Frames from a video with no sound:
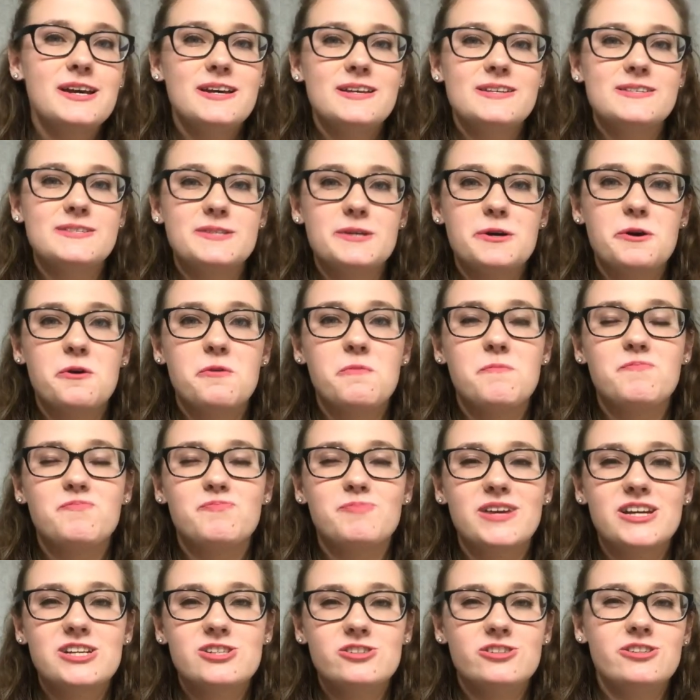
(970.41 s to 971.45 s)
So
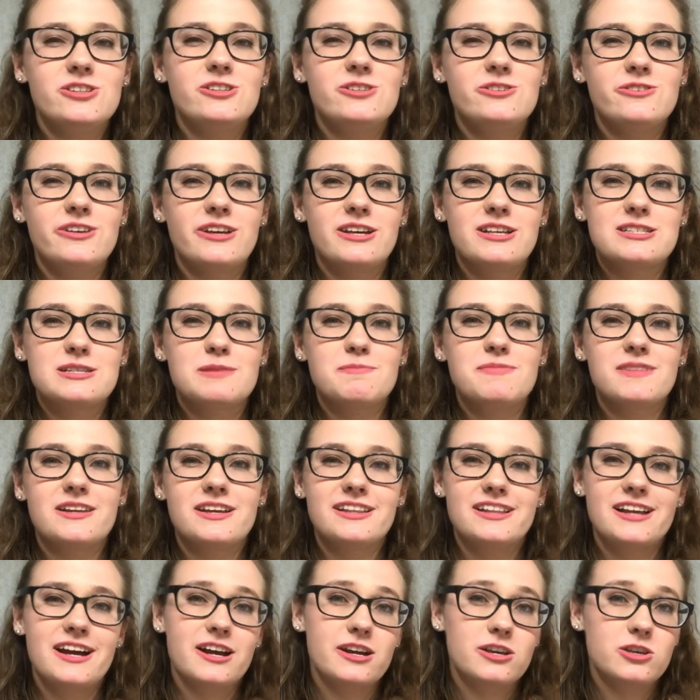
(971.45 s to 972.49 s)
make sure you're doing something
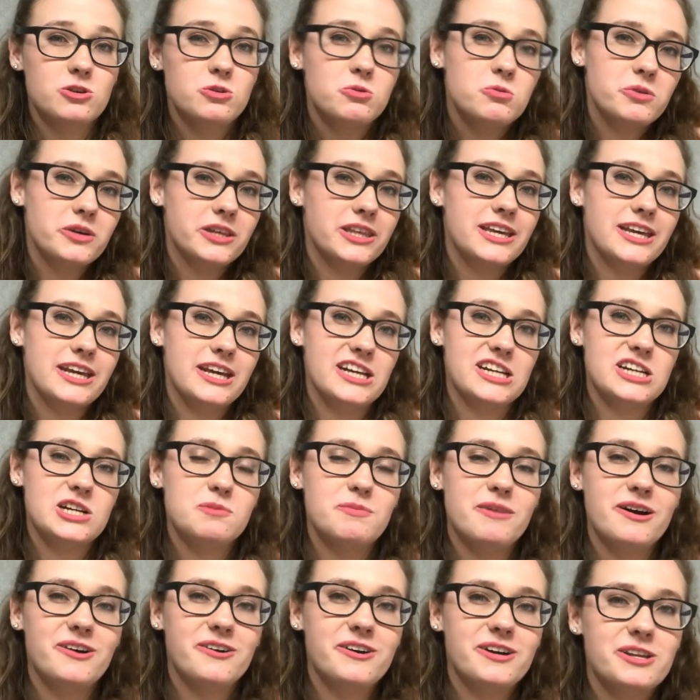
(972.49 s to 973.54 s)
that you really care
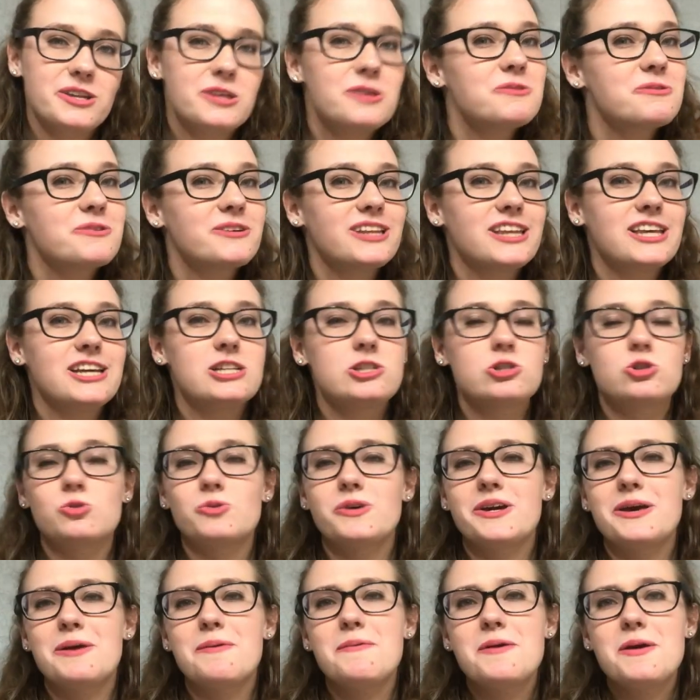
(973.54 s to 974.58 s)
about and you really
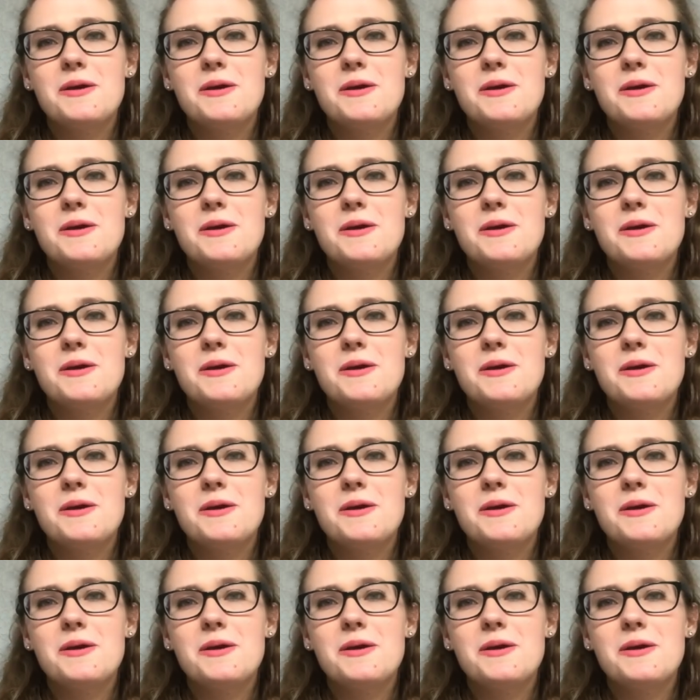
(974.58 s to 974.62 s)
enjoy,